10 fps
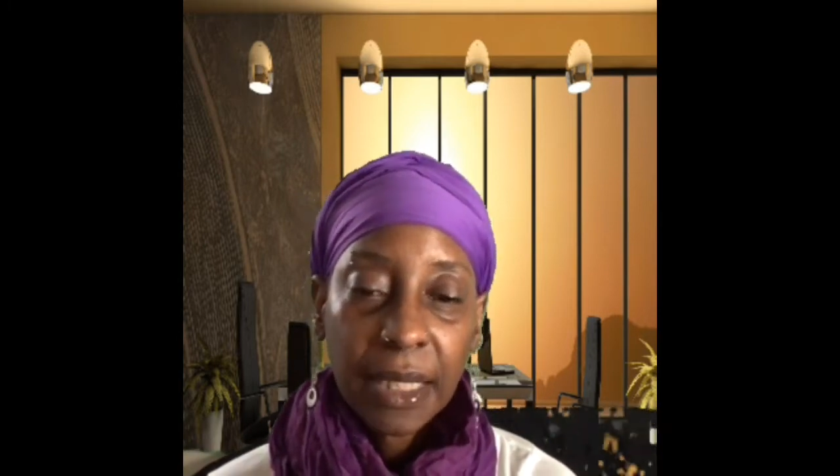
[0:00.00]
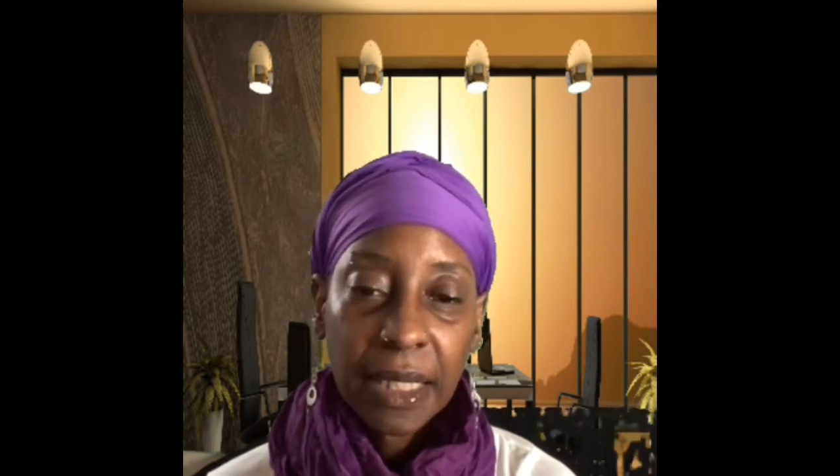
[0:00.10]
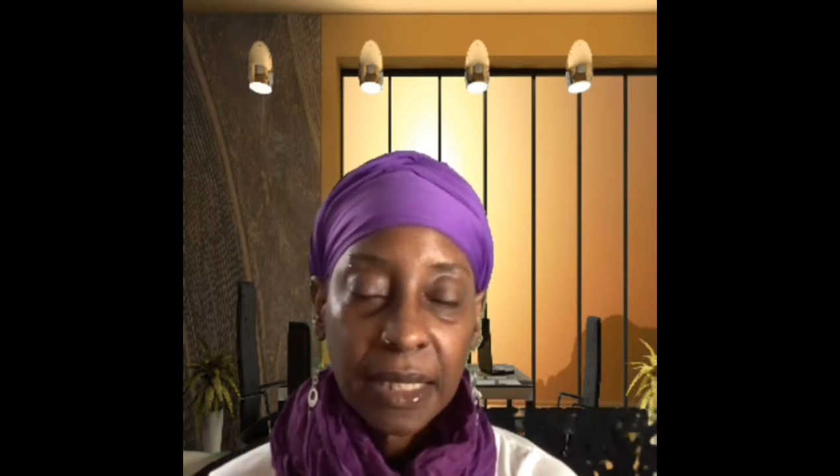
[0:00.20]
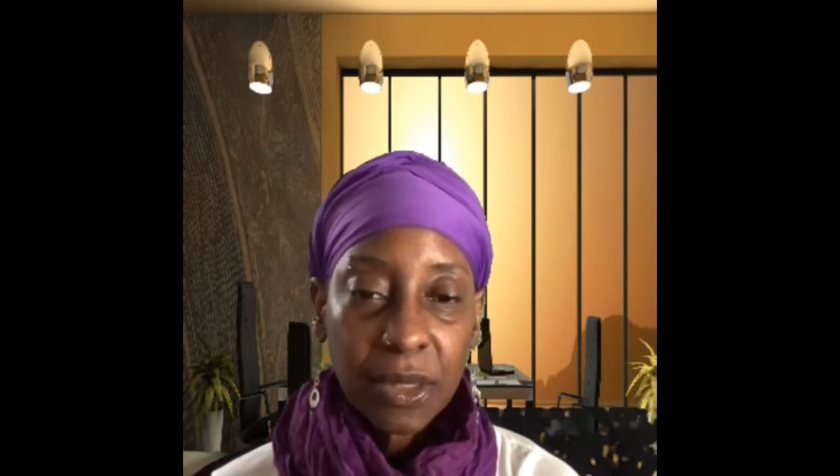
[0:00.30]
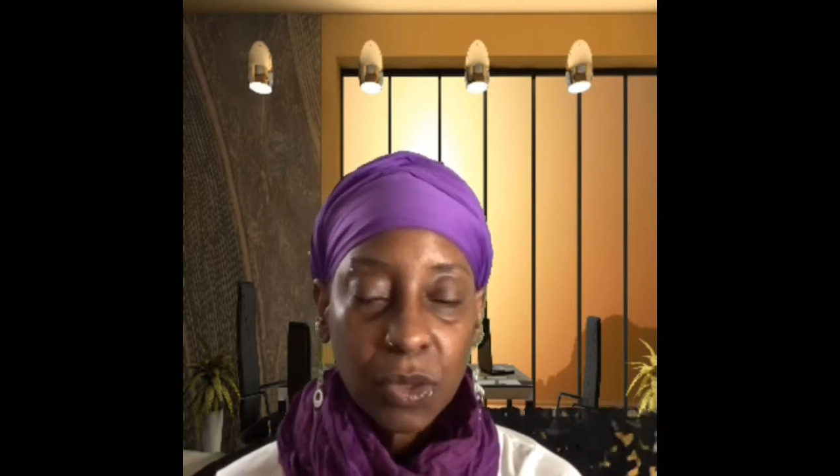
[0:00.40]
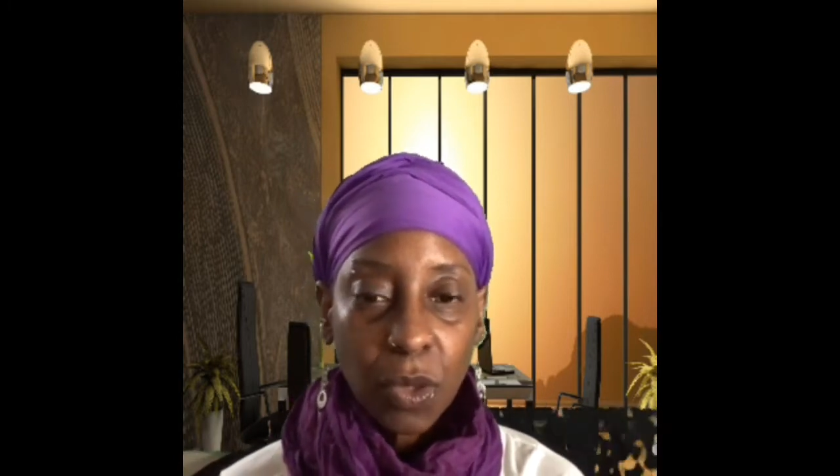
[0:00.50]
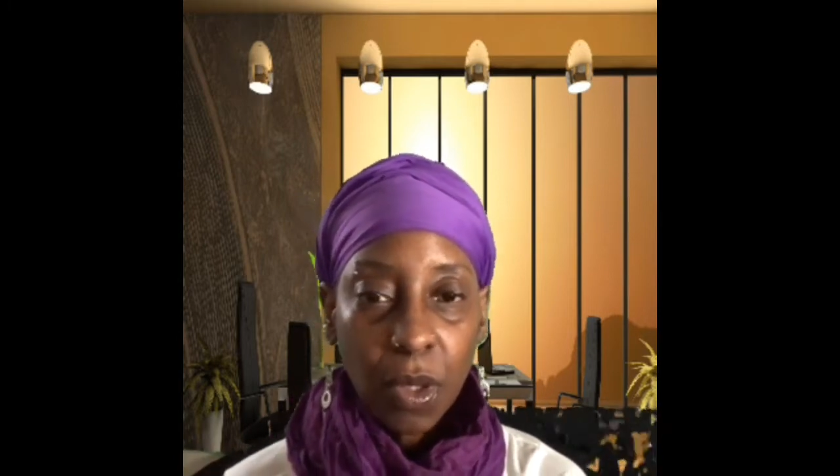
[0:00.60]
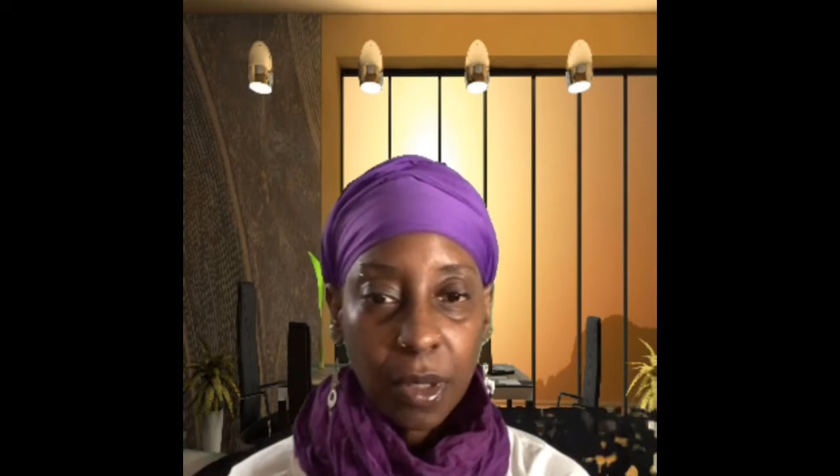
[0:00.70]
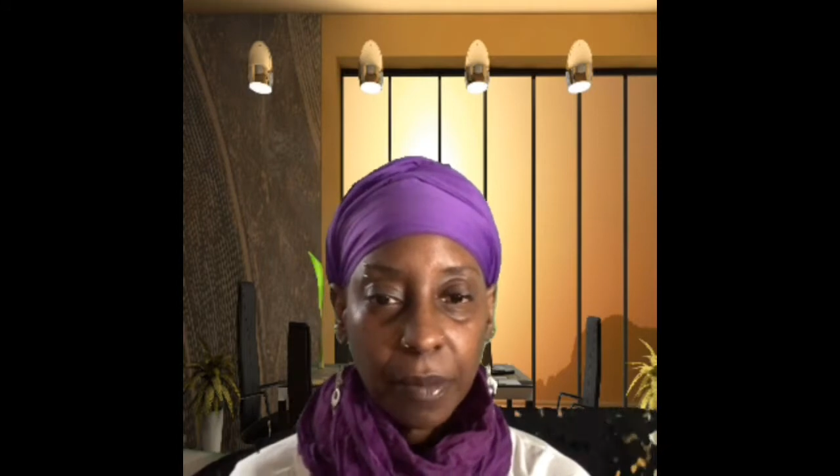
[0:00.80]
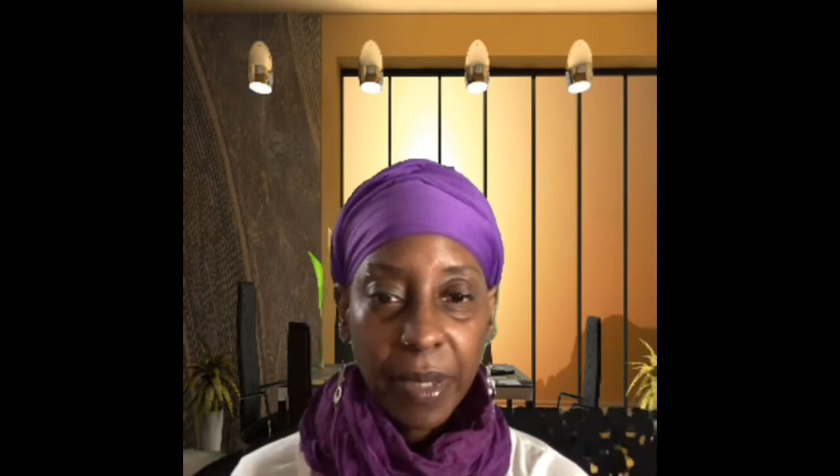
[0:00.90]
Let's
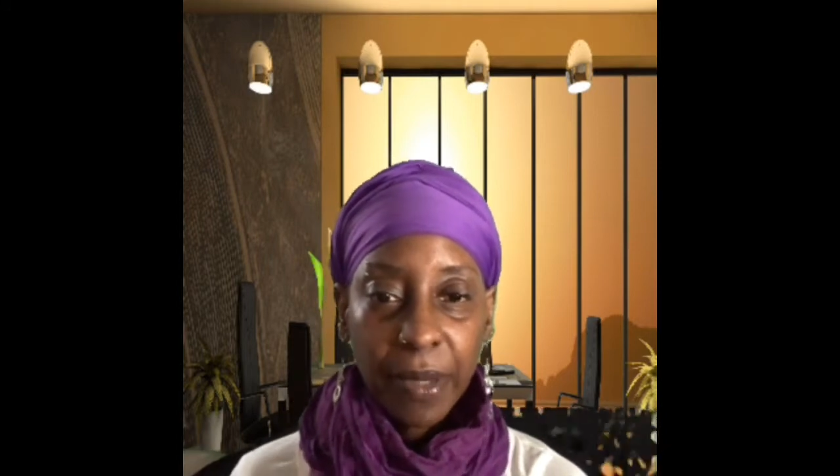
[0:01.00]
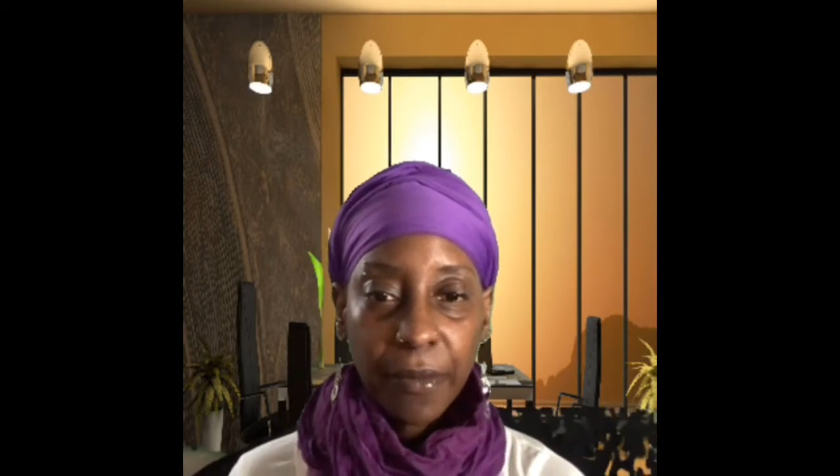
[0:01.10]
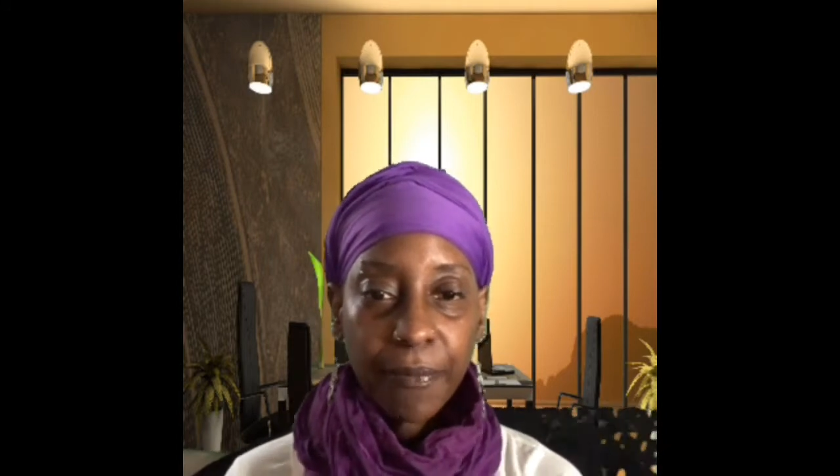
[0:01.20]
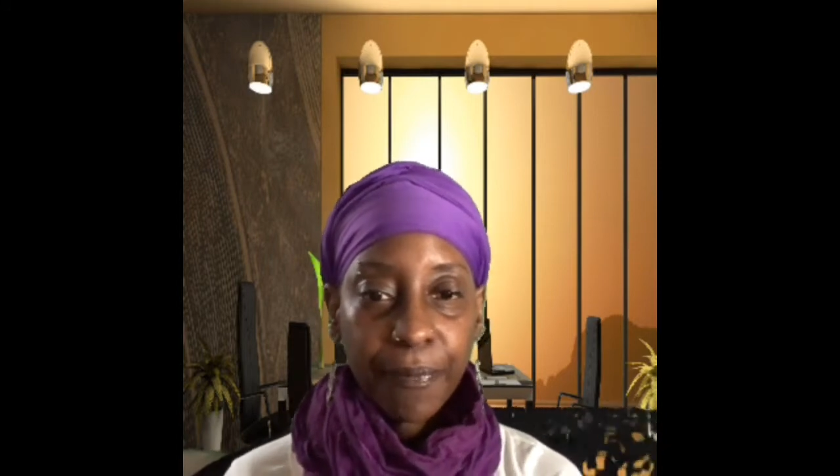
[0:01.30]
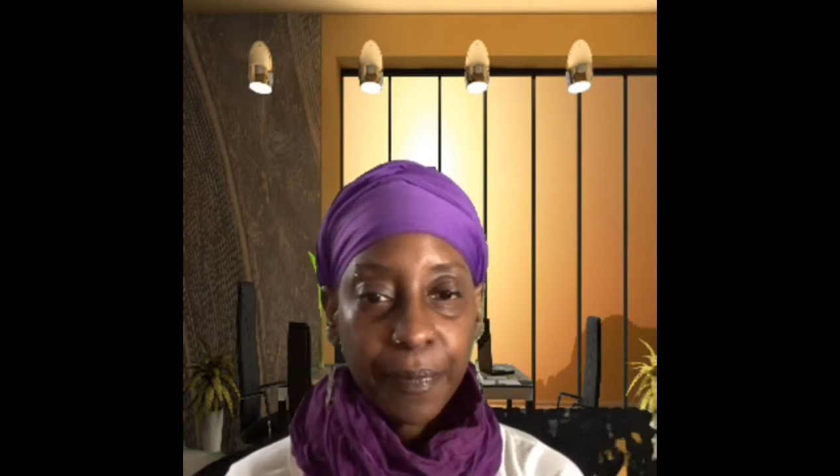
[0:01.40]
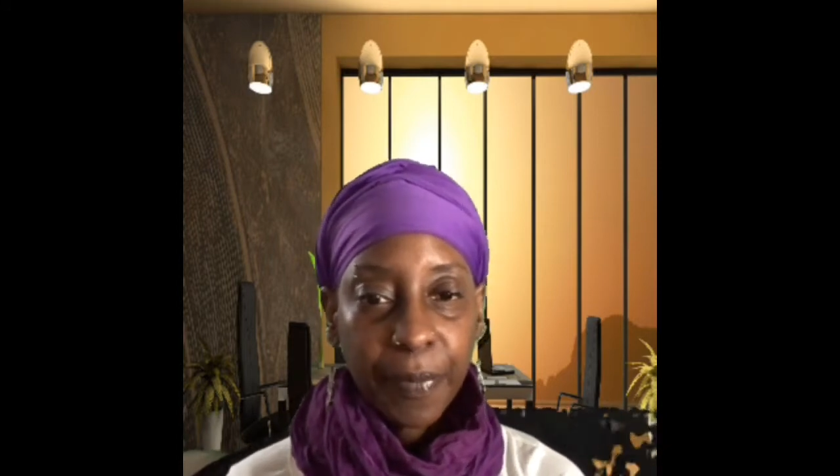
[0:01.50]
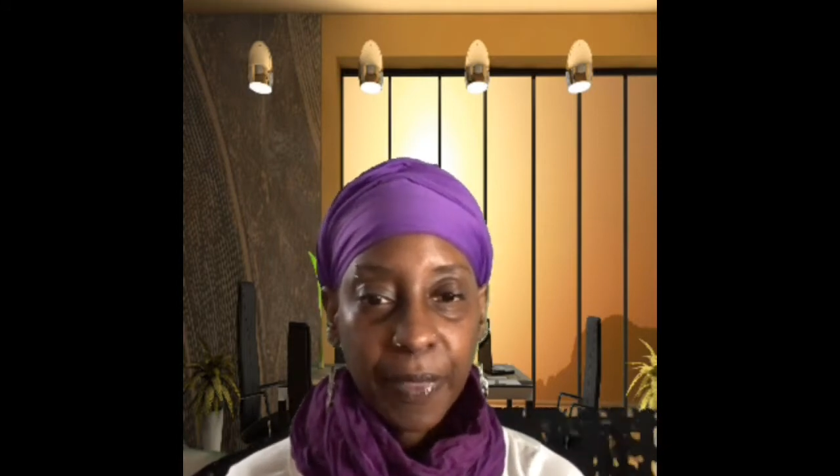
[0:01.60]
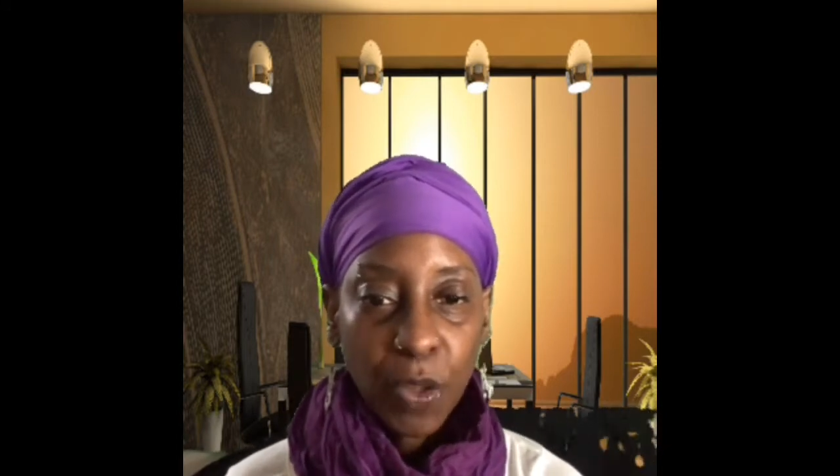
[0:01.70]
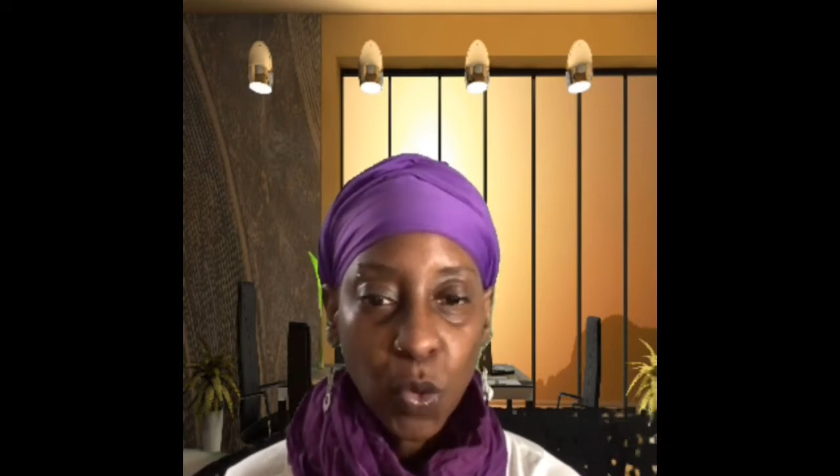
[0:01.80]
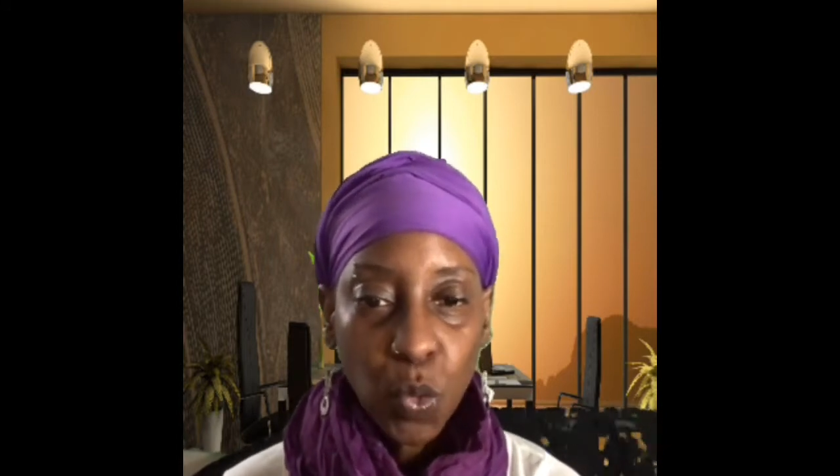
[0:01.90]
talk about
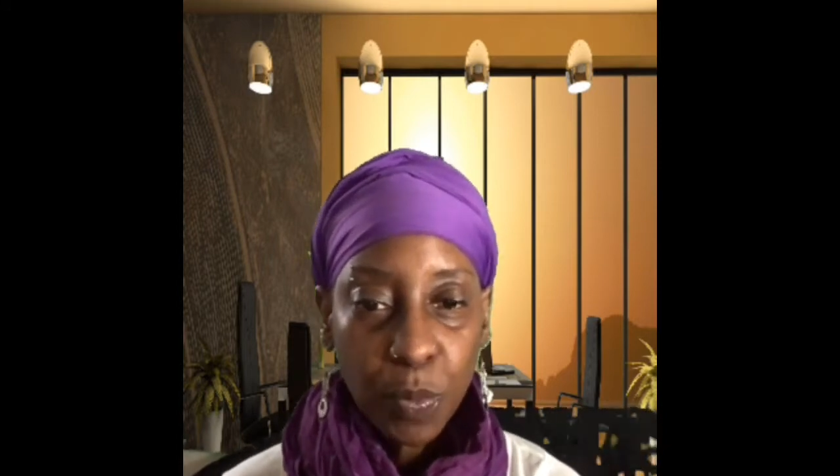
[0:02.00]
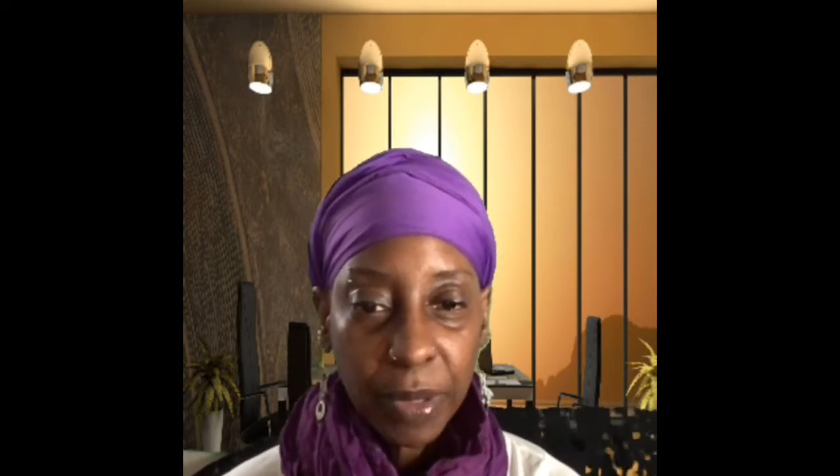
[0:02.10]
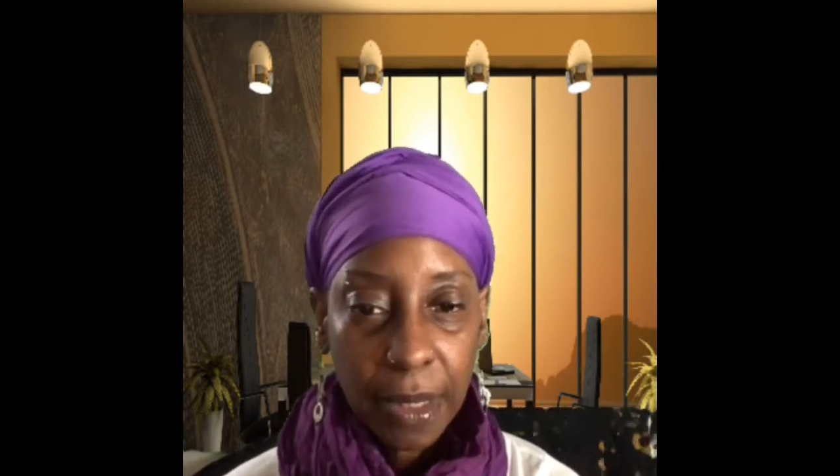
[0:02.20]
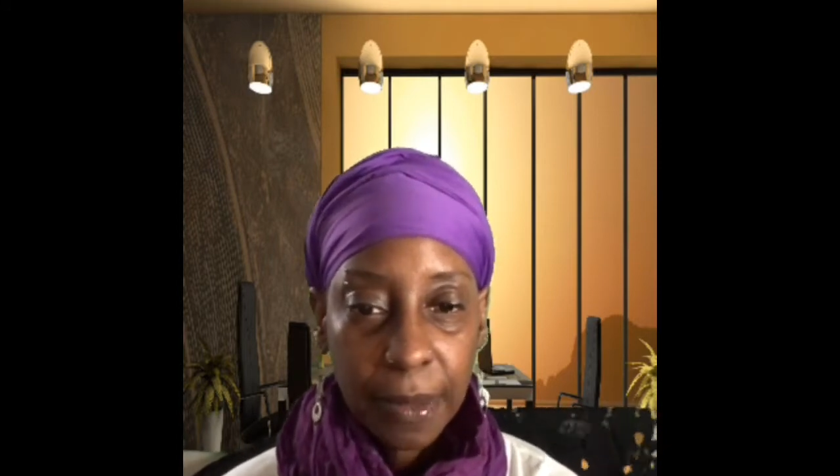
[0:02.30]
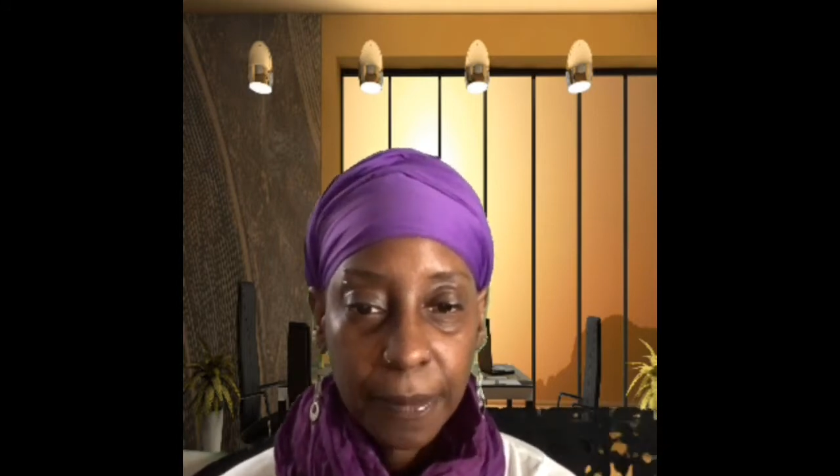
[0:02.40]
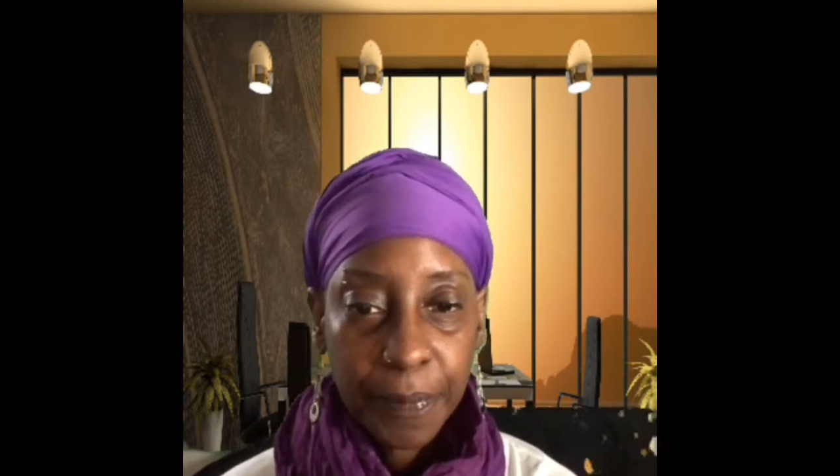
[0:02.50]
the hoopla